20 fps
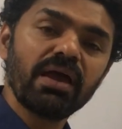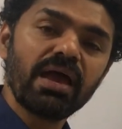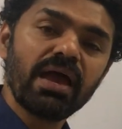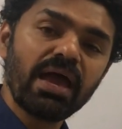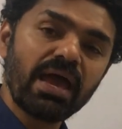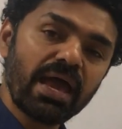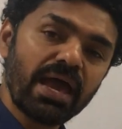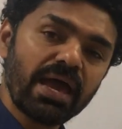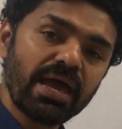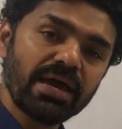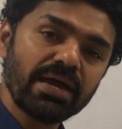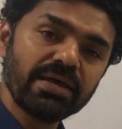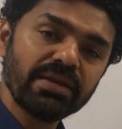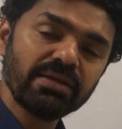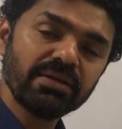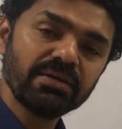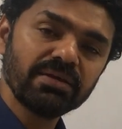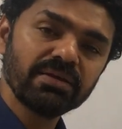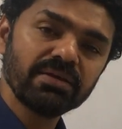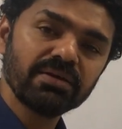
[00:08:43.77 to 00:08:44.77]
air
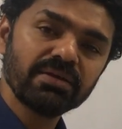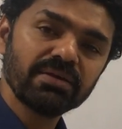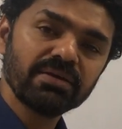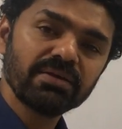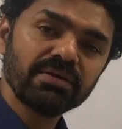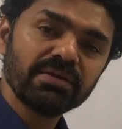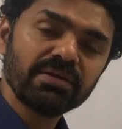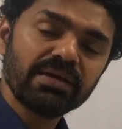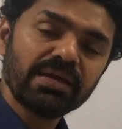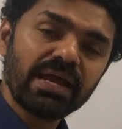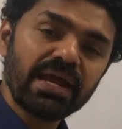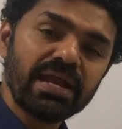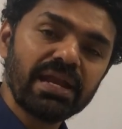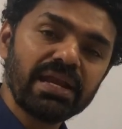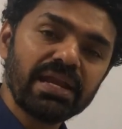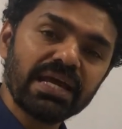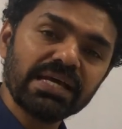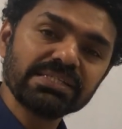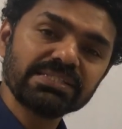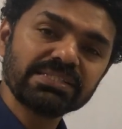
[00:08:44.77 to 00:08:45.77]
and
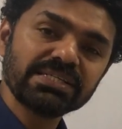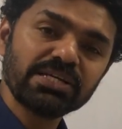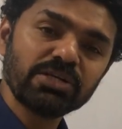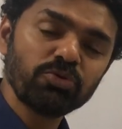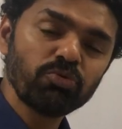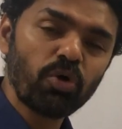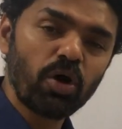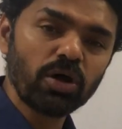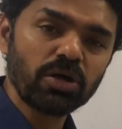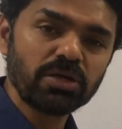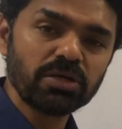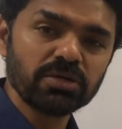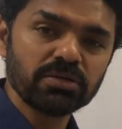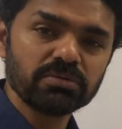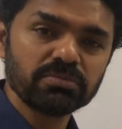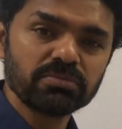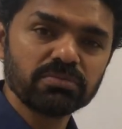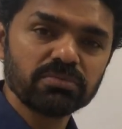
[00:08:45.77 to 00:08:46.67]
less in water.